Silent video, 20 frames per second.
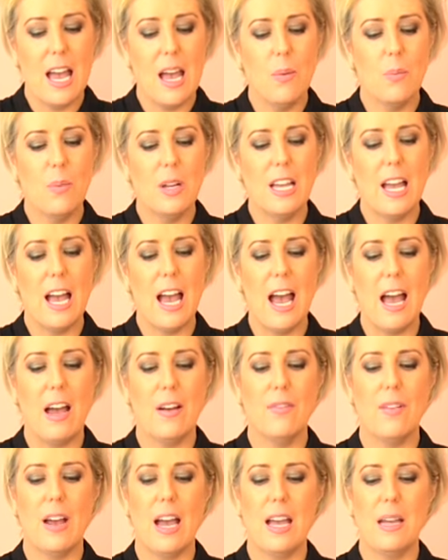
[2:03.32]
and we
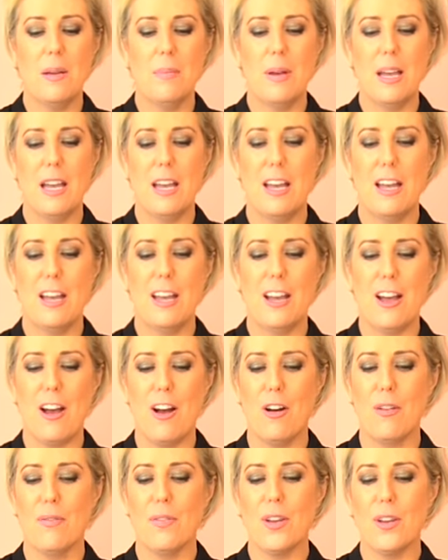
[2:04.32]
have a pair
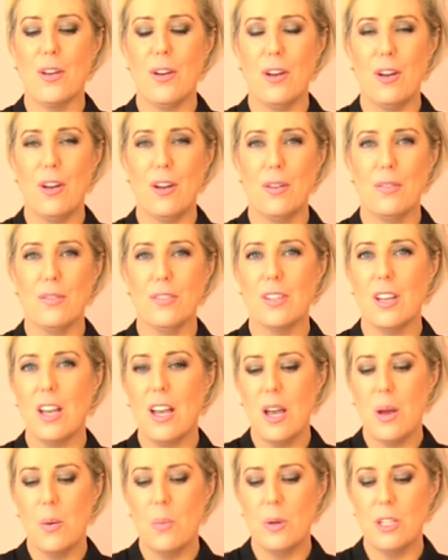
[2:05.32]
of curves
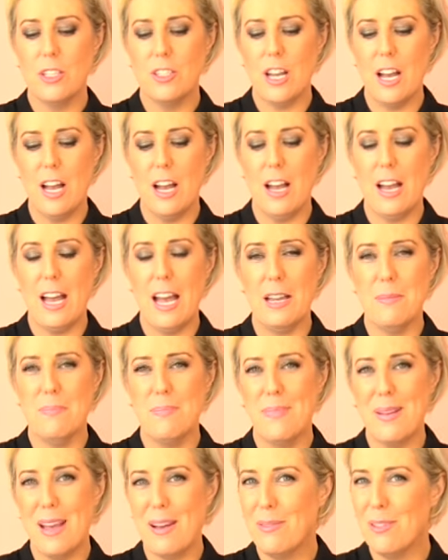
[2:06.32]
which are a
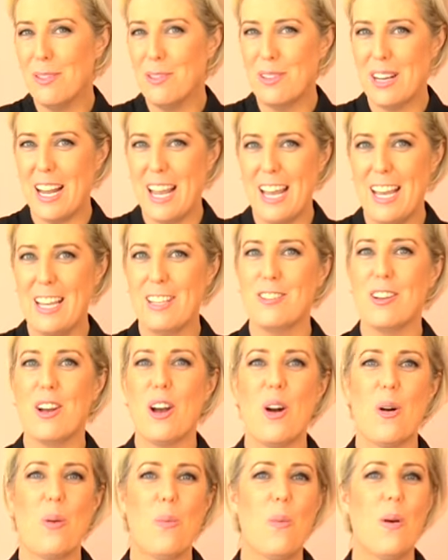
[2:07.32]
beveled edge
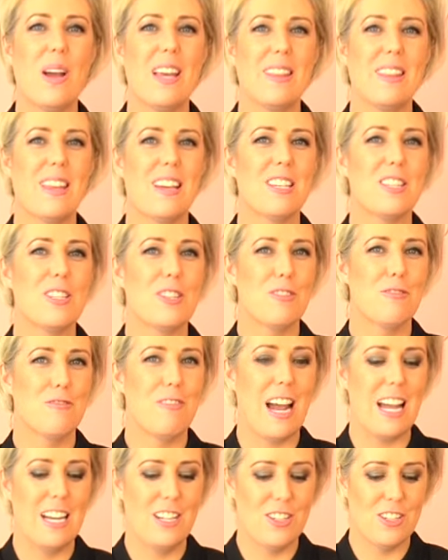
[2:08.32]
with
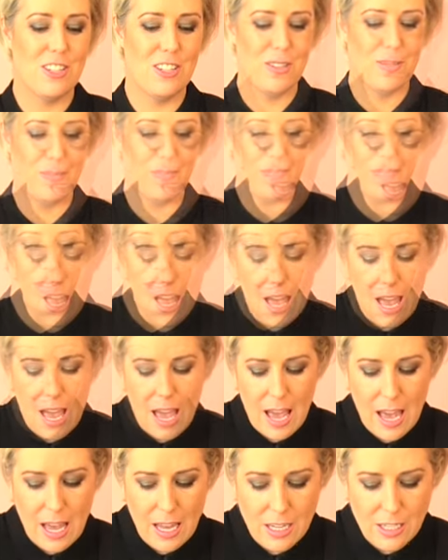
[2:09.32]
serration.
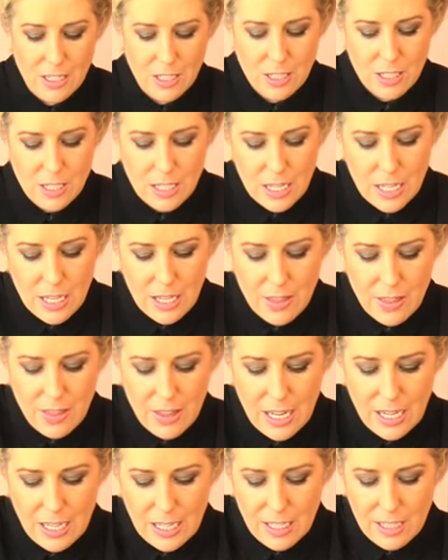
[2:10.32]
And
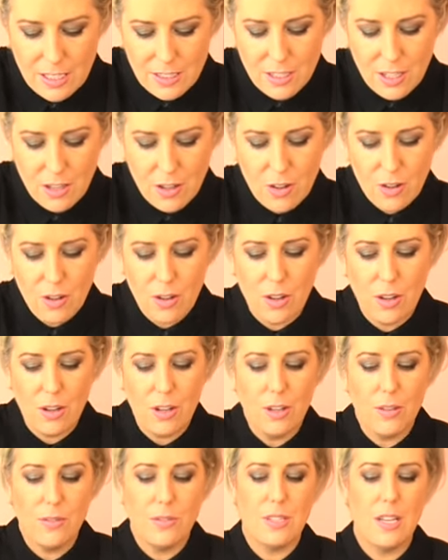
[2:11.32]
these
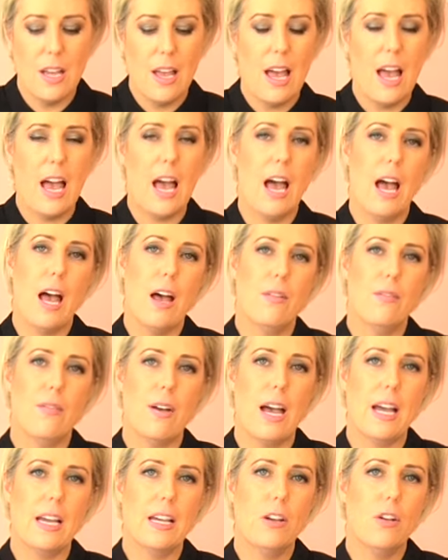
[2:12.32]
curves
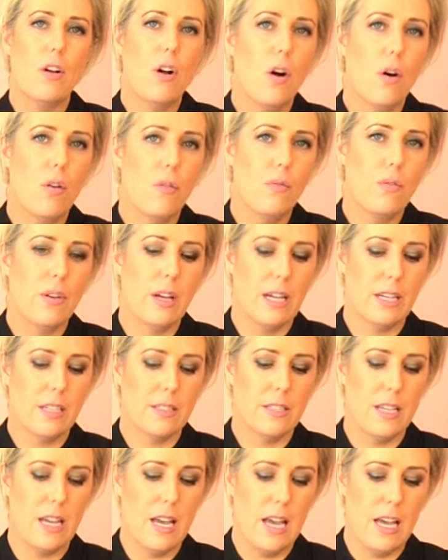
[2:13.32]
have a
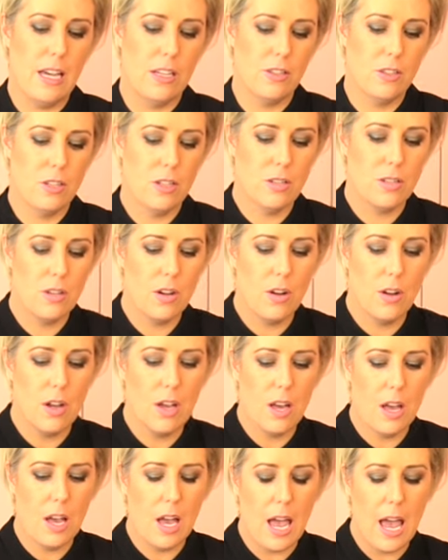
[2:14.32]
convex edge.
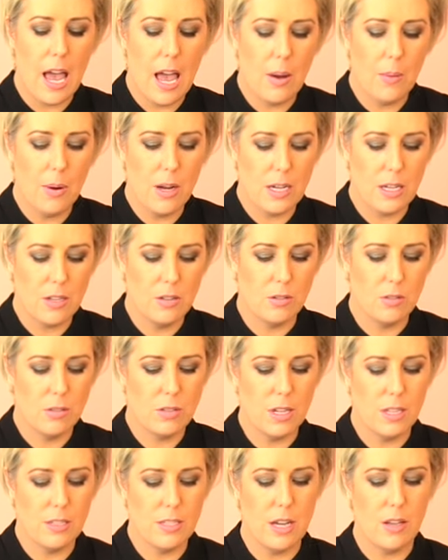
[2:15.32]
So how I can
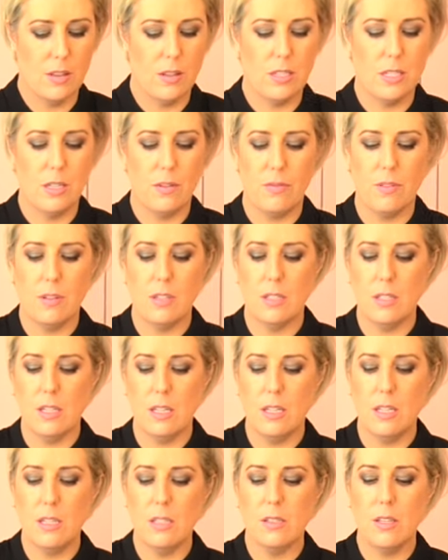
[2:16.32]
also tell the difference
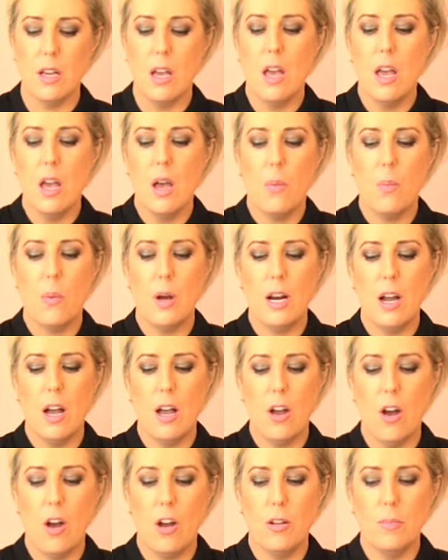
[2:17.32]
is when
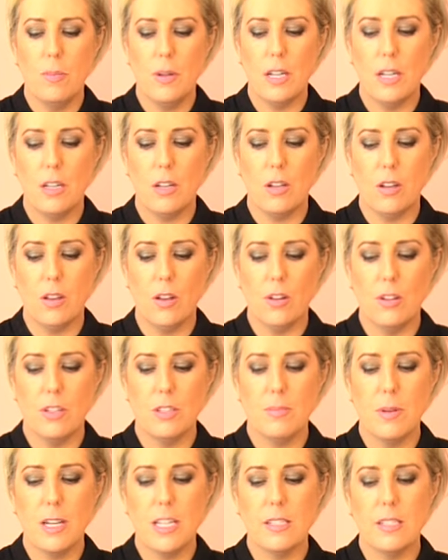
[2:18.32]
I open and
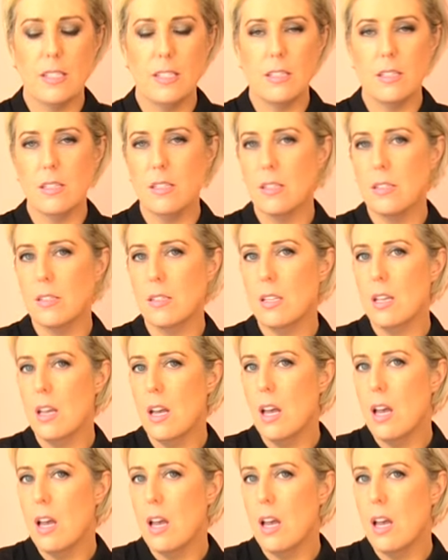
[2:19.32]
close my scissors,